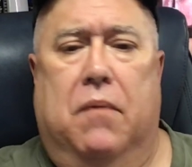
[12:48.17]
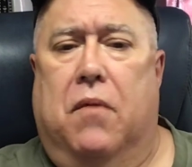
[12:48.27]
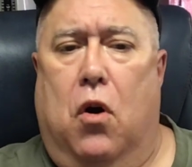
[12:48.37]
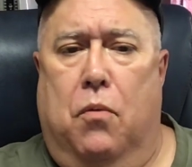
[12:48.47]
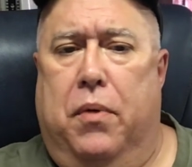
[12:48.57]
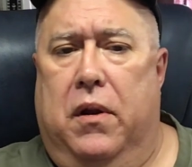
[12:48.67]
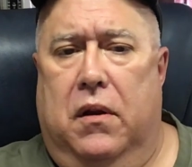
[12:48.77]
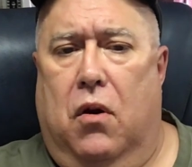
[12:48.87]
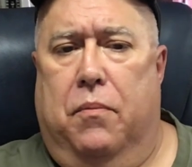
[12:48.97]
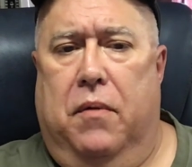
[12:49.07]

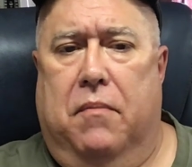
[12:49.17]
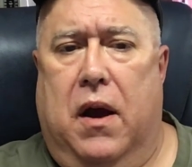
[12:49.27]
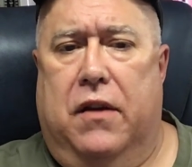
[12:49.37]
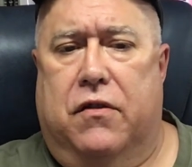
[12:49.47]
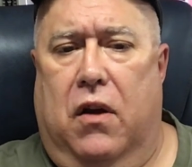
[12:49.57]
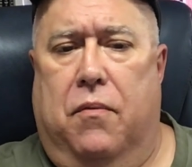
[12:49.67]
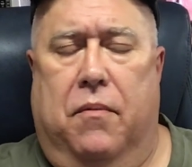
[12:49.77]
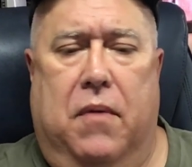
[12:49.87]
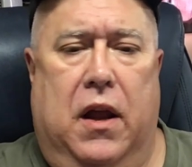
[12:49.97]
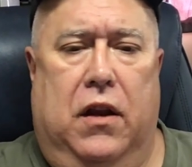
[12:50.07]
open mind, stay
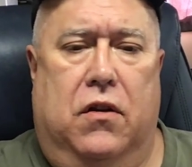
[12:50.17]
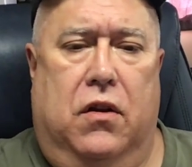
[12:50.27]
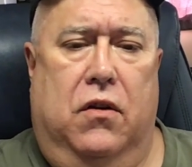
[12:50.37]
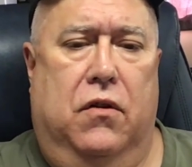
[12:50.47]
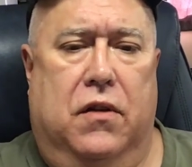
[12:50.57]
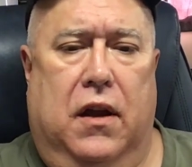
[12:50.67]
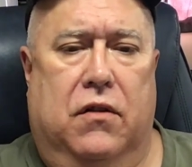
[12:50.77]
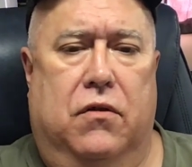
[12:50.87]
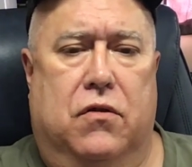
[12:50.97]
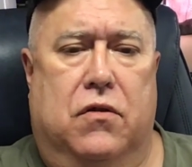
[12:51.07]
open-minded to new
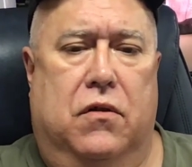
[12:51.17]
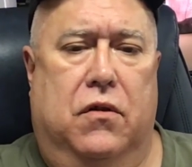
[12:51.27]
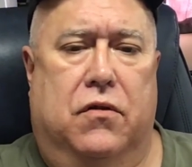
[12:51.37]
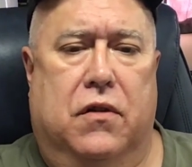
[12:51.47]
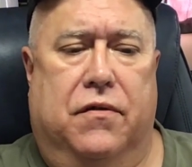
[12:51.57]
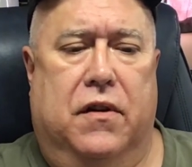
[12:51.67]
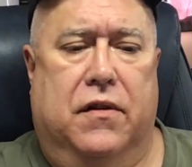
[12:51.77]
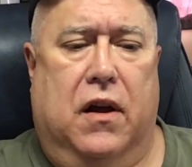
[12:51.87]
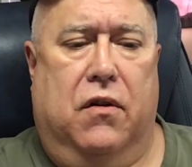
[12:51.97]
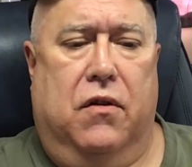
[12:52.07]
things, new stuff that's
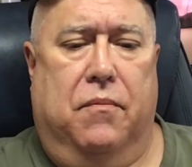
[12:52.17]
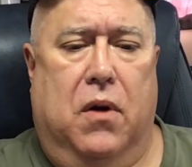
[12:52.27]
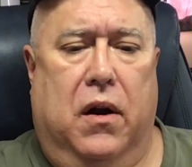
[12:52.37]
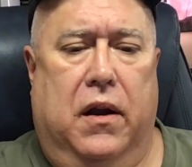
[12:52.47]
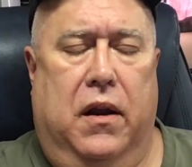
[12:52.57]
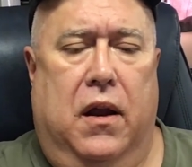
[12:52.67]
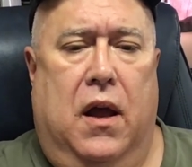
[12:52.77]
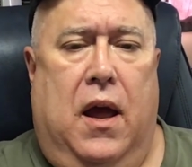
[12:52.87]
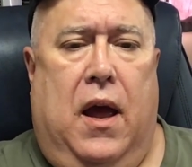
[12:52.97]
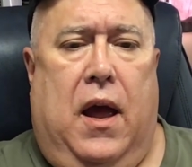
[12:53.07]
out on the market.
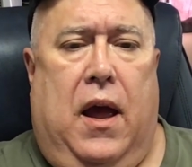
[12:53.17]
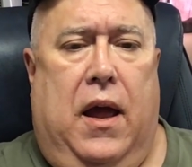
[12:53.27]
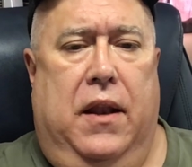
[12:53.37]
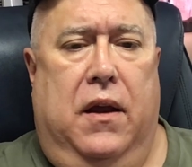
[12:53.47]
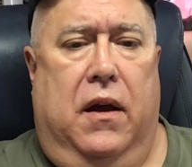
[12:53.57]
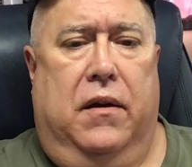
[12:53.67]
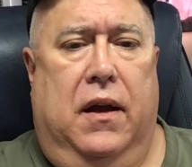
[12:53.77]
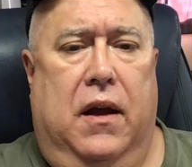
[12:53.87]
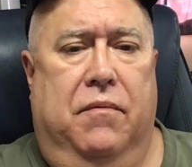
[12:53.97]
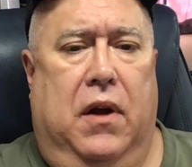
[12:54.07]
And
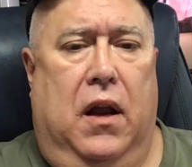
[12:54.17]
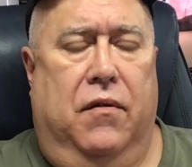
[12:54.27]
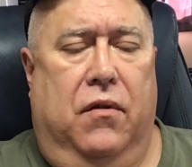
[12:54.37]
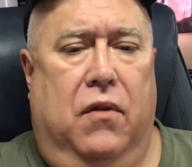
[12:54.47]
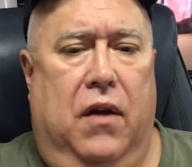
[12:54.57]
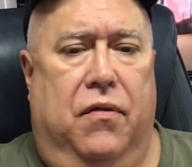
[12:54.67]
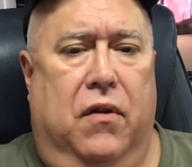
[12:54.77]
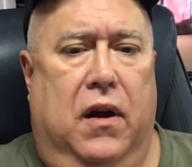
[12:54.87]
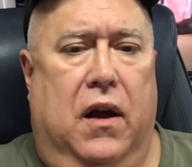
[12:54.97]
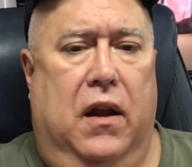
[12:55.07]
I'm kind of a rifle
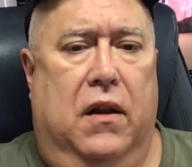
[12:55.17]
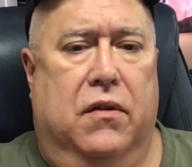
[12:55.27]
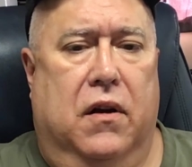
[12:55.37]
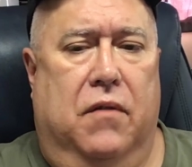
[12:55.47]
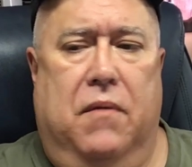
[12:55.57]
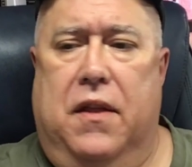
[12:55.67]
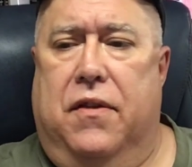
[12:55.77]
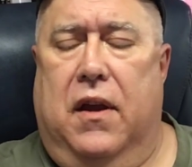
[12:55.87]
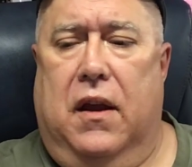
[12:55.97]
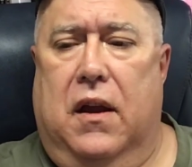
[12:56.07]
guy. It's kind of my
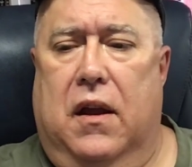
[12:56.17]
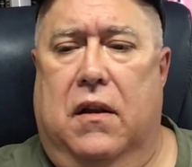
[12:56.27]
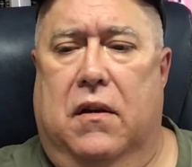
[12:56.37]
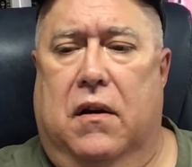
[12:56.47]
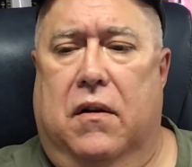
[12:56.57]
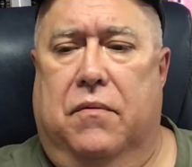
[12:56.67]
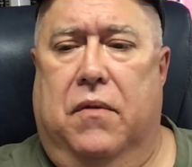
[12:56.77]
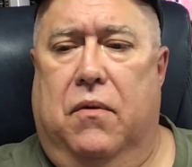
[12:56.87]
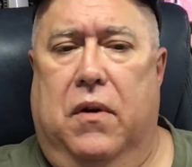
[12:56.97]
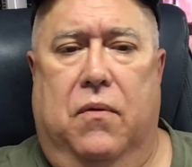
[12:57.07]
thing. And
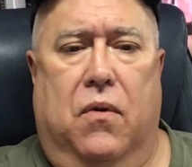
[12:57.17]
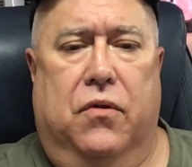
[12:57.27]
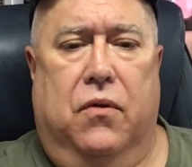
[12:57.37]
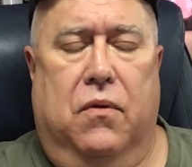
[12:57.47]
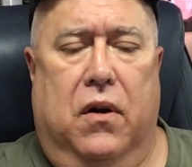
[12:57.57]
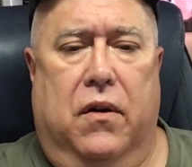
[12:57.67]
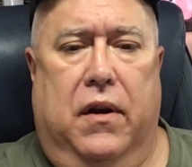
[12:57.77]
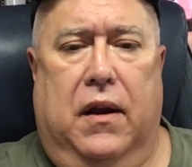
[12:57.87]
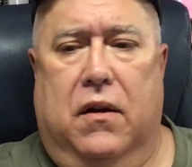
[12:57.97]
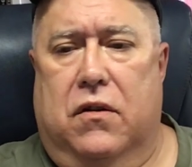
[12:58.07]
but we also work on
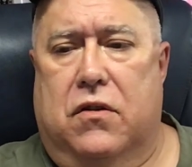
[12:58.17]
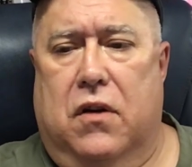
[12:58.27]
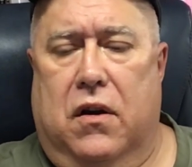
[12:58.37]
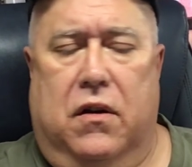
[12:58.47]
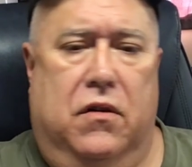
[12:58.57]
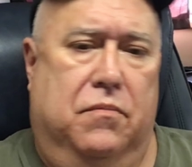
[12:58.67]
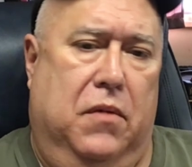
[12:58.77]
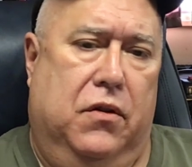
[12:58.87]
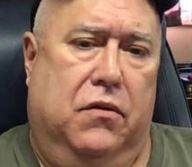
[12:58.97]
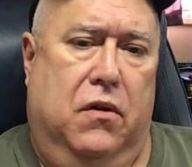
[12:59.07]
handguns, shotguns,
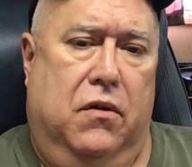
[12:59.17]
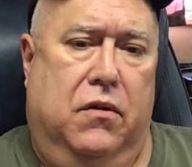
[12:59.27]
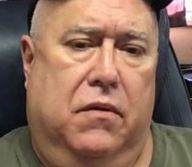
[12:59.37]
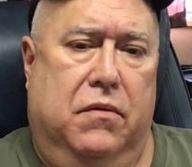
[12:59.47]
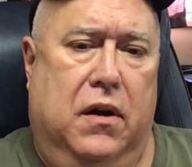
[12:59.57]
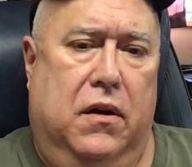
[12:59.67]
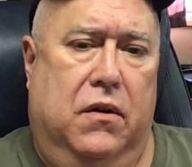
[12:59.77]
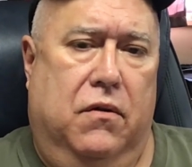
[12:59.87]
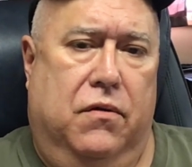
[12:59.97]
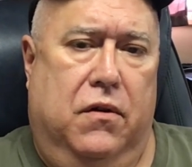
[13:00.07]
muzzleloaders. I'm kind of
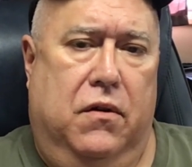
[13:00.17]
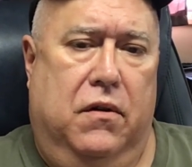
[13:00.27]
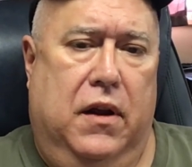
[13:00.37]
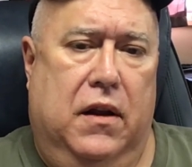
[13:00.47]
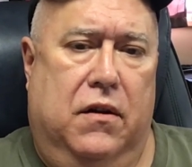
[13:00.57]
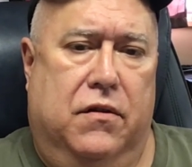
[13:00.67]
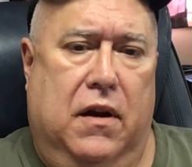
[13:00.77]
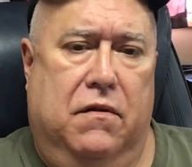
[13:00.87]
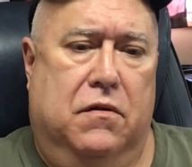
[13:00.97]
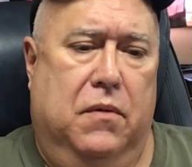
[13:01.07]
known for doing that, and the
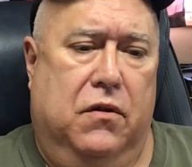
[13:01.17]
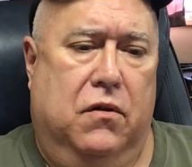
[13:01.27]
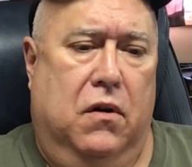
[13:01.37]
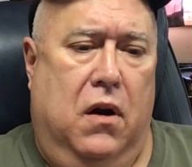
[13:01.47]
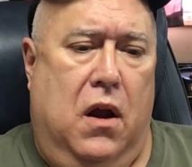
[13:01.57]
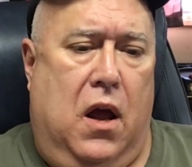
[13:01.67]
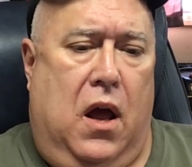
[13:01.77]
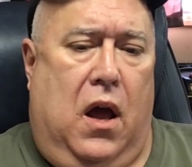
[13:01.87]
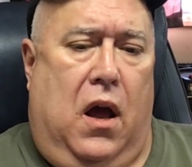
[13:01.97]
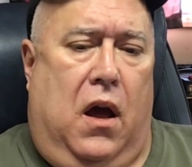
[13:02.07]
Savage muzzleloader.
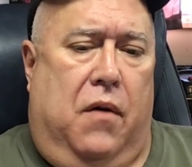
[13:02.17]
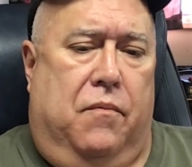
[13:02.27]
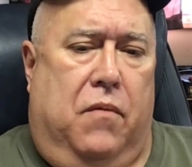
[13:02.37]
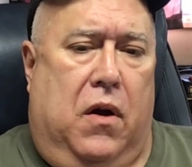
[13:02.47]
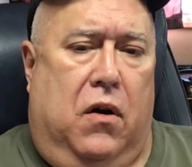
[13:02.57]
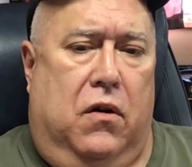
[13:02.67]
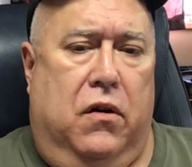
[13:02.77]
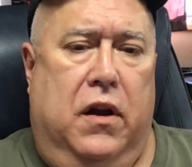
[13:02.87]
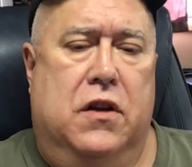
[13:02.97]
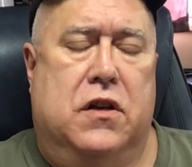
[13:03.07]

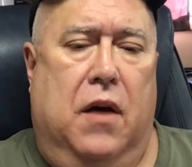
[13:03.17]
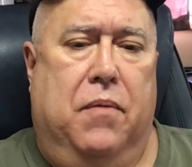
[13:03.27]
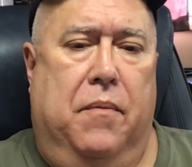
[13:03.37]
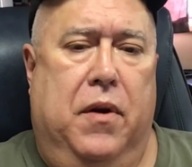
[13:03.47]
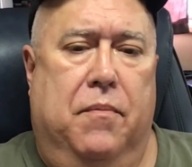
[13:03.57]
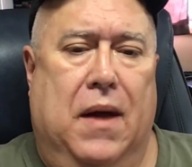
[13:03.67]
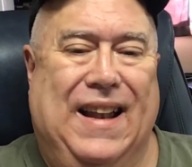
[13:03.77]
Little gun shop up here by